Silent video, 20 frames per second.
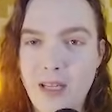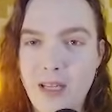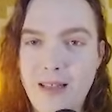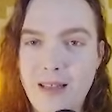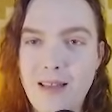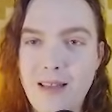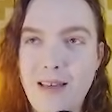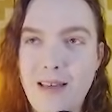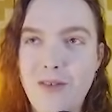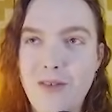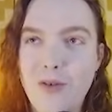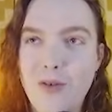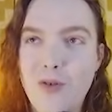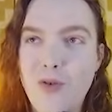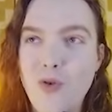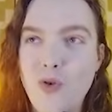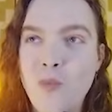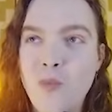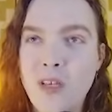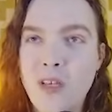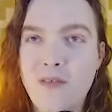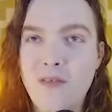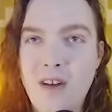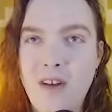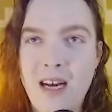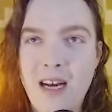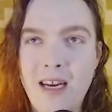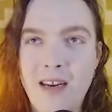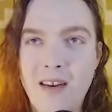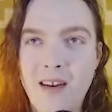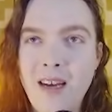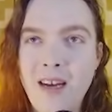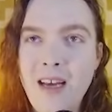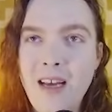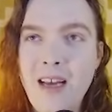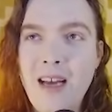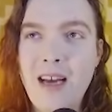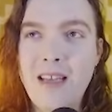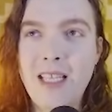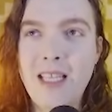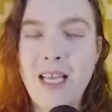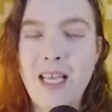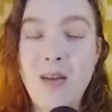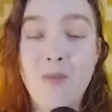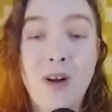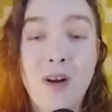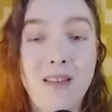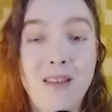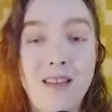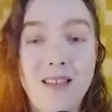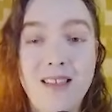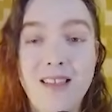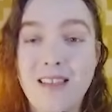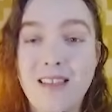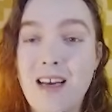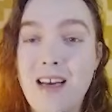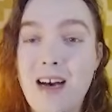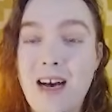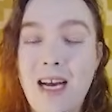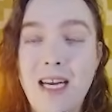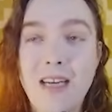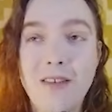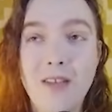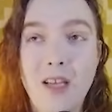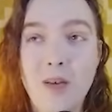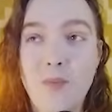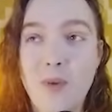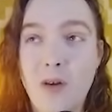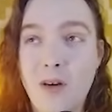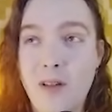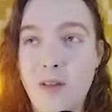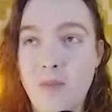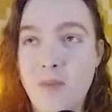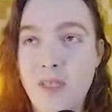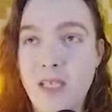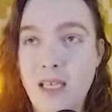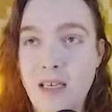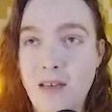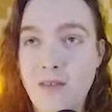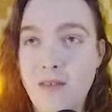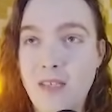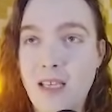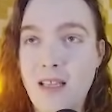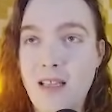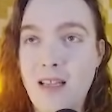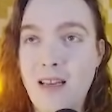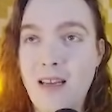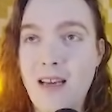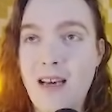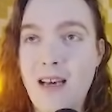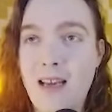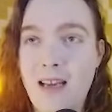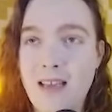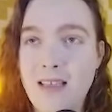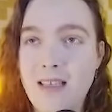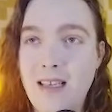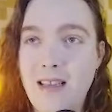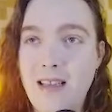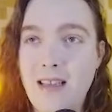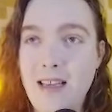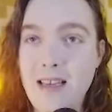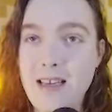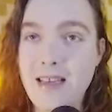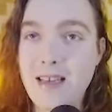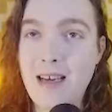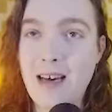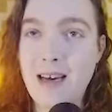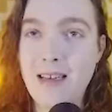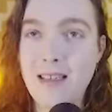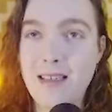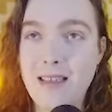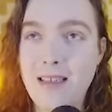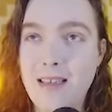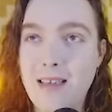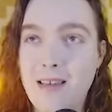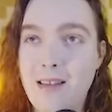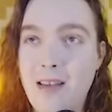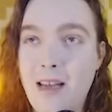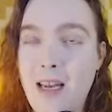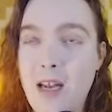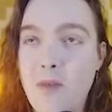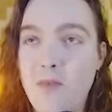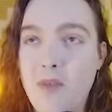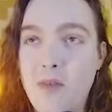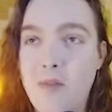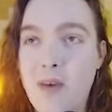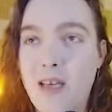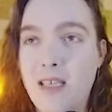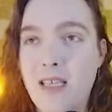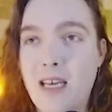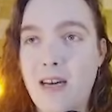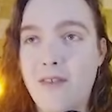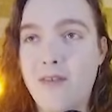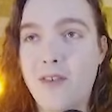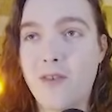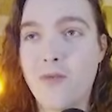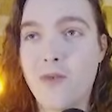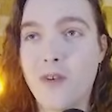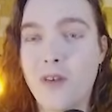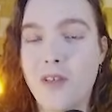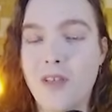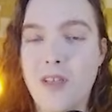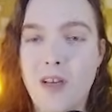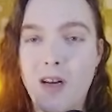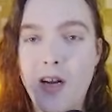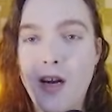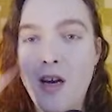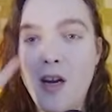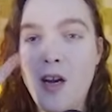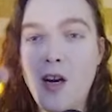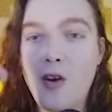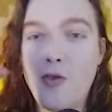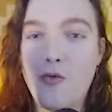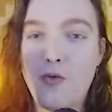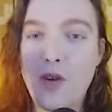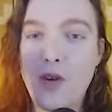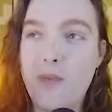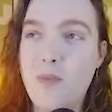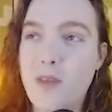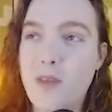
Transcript: I think they took too much fire, and that they brought this entirely upon themselves, and then Gaia sent these guys in to clean up the mess afterwards and reap the